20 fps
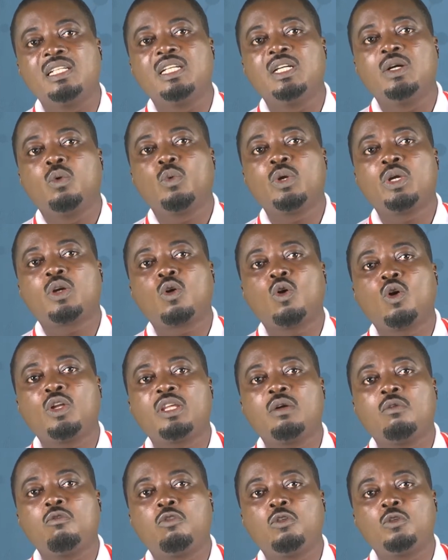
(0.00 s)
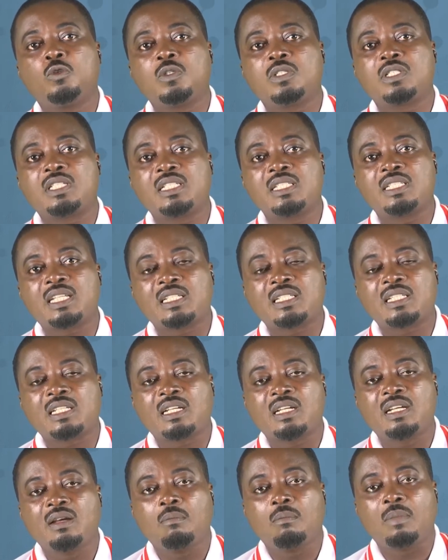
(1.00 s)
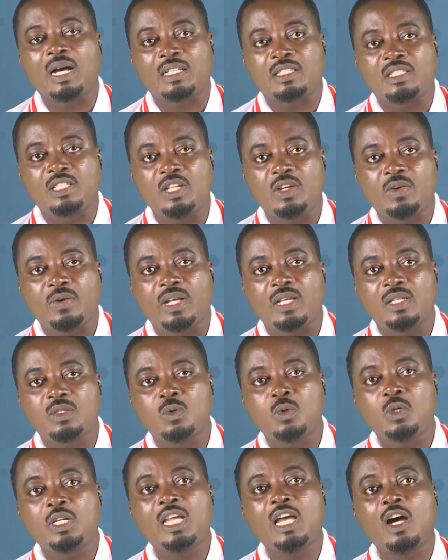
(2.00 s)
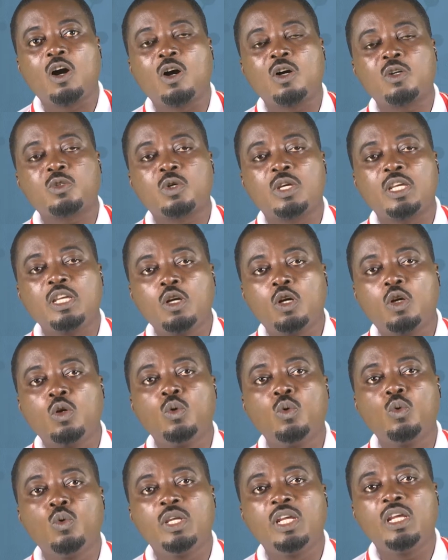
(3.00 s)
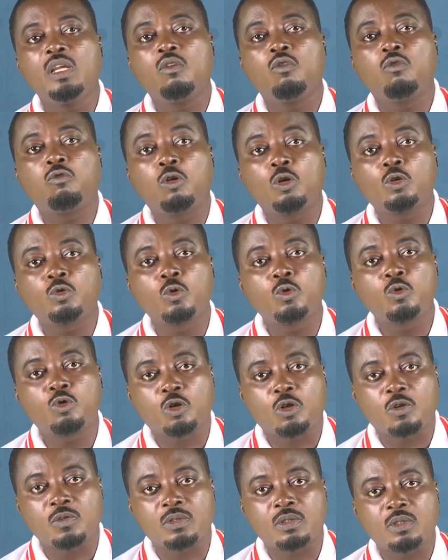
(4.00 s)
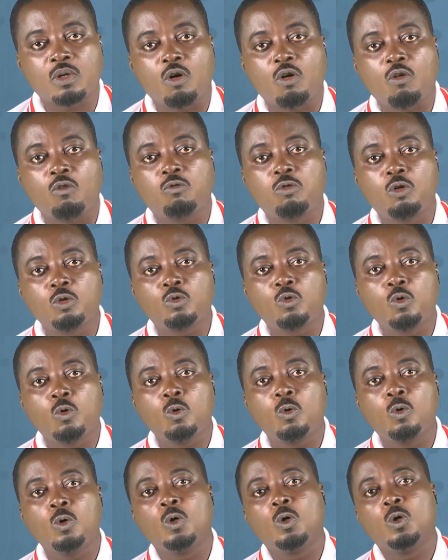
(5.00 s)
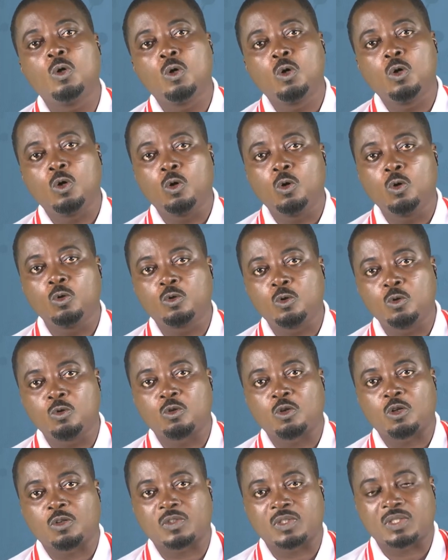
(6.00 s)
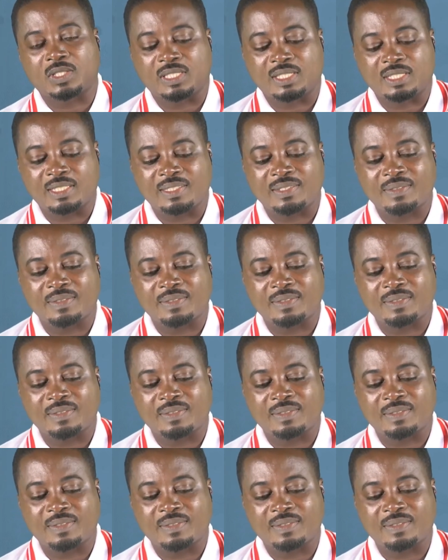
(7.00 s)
we call them photosynthetic bacteria. So they are also included in phototrophs or photoautotrophs.